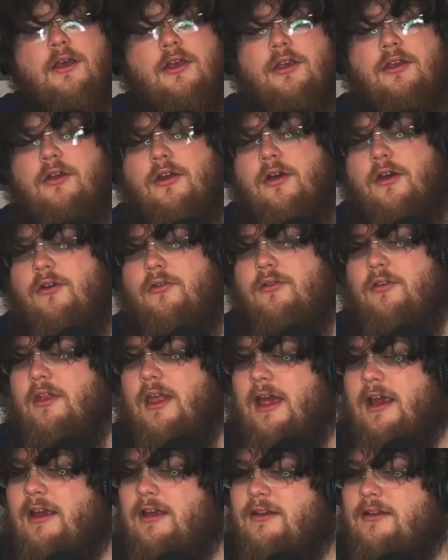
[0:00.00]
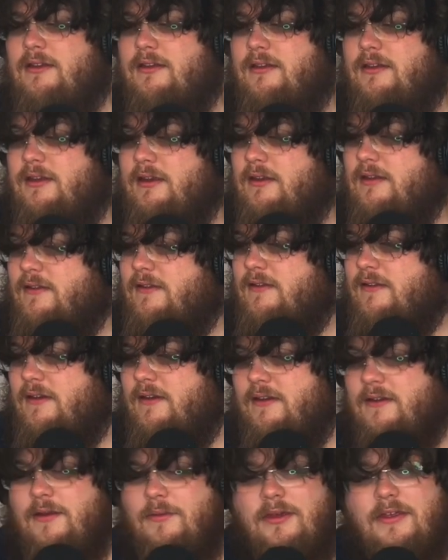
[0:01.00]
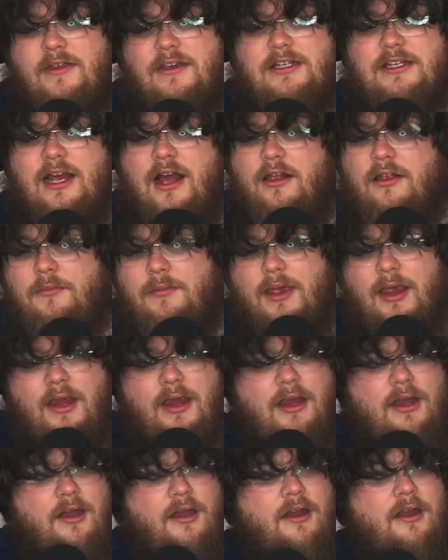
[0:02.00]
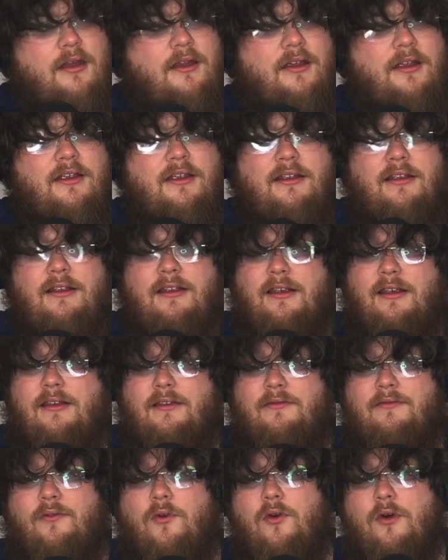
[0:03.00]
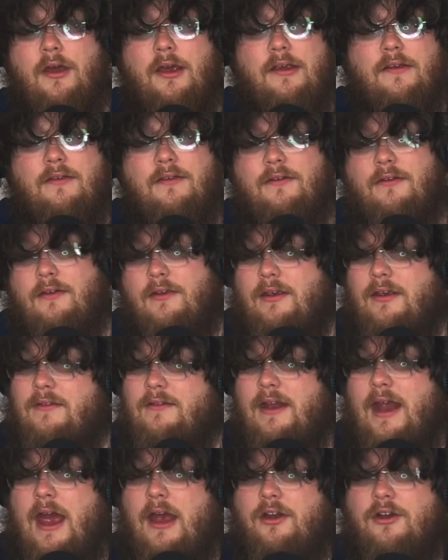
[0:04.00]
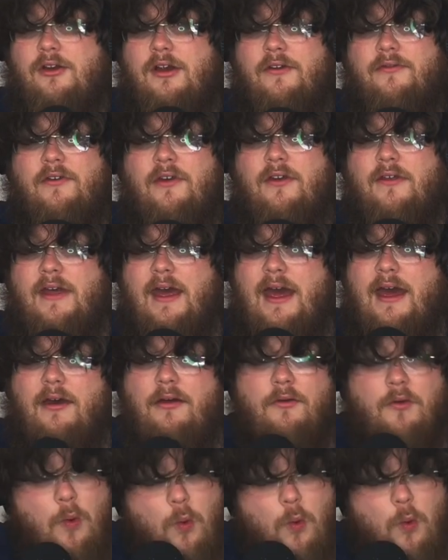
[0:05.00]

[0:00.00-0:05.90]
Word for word: You know, like, the Timothée Chalamet, his voice, he's an actor, I feel that.